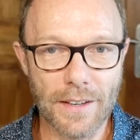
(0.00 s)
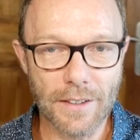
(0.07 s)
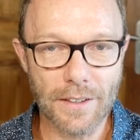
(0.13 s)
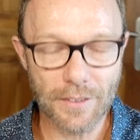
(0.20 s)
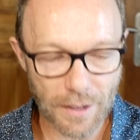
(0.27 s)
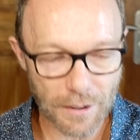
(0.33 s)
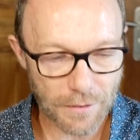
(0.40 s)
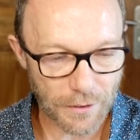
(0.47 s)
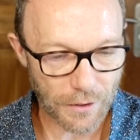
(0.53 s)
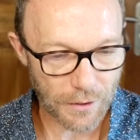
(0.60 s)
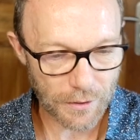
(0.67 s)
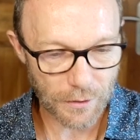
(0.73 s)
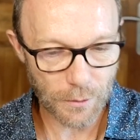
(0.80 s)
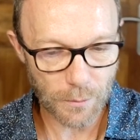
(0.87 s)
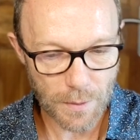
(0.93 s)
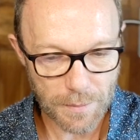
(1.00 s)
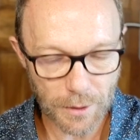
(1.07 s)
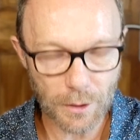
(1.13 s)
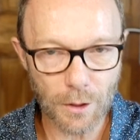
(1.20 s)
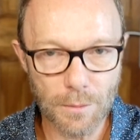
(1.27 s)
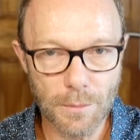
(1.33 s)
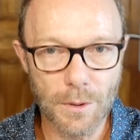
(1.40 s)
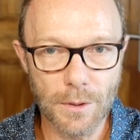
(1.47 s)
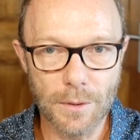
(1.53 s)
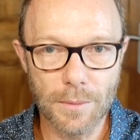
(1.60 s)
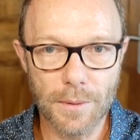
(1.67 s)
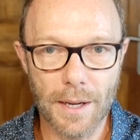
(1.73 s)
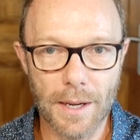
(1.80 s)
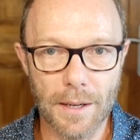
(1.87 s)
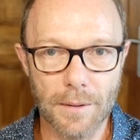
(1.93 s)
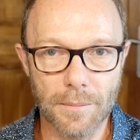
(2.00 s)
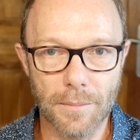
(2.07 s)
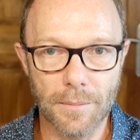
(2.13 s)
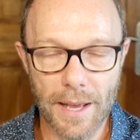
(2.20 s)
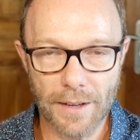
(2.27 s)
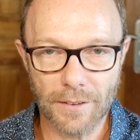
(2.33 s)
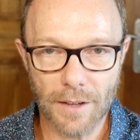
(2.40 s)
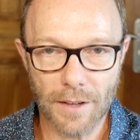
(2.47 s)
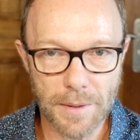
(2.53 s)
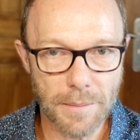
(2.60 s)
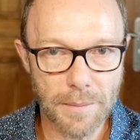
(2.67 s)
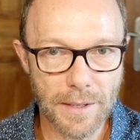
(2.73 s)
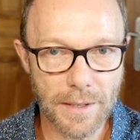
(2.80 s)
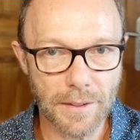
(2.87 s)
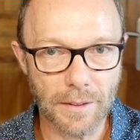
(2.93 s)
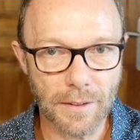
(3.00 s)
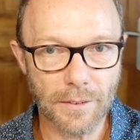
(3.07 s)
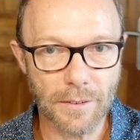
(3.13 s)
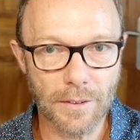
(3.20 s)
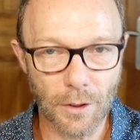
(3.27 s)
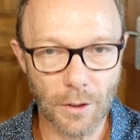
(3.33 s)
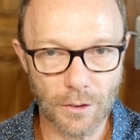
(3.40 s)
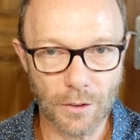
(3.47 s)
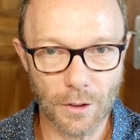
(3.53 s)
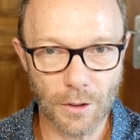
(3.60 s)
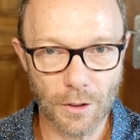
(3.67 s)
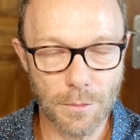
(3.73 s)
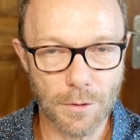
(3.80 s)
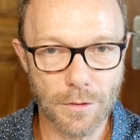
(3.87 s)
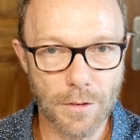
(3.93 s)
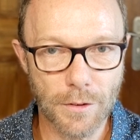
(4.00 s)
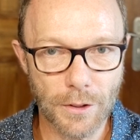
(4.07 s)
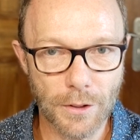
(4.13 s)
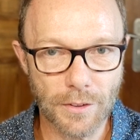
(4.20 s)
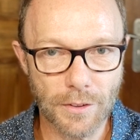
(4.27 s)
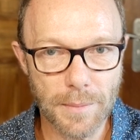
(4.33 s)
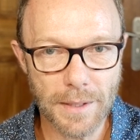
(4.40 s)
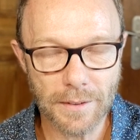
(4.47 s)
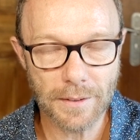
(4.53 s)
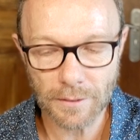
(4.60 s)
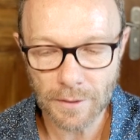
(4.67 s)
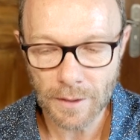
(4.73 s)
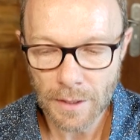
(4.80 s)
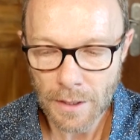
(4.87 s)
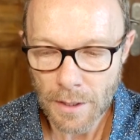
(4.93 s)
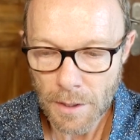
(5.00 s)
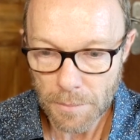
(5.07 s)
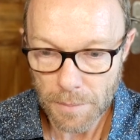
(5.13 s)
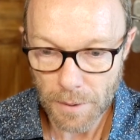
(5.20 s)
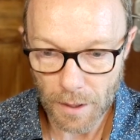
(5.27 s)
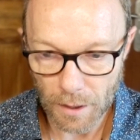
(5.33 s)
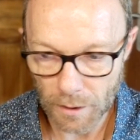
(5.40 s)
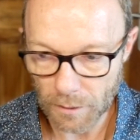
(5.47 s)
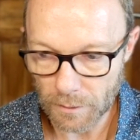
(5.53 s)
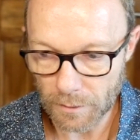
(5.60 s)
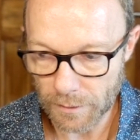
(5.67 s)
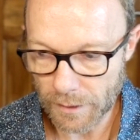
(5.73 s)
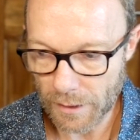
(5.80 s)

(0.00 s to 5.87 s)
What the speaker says: discovered that women got a lot more airtime in meetings and got a lot more of a voice in meetings. But I'll